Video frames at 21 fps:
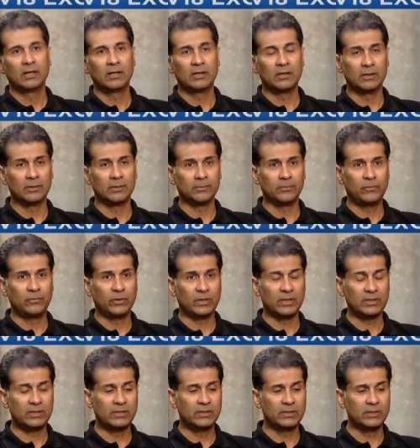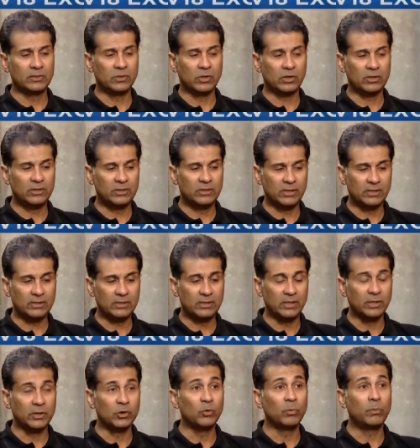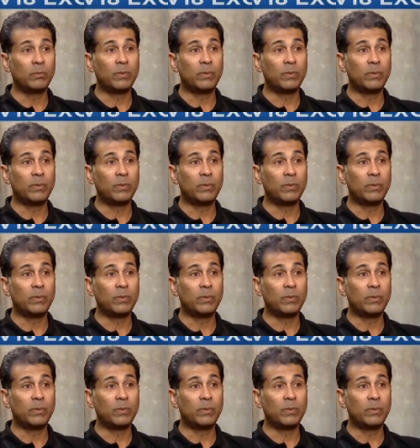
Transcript: Um, for us, it is not just a new